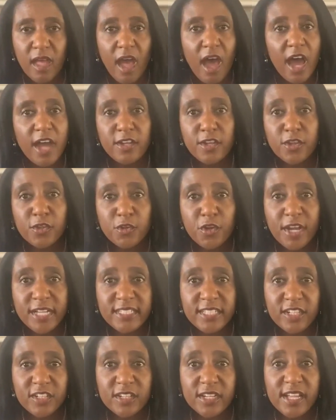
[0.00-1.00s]
Another
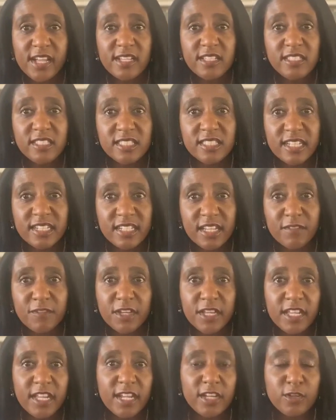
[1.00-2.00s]
criteria,
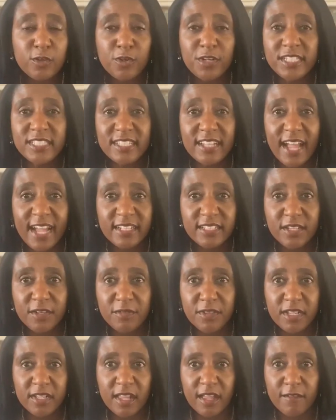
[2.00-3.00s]
significant increase in
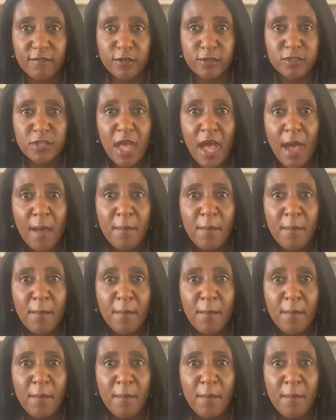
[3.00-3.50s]
activity levels.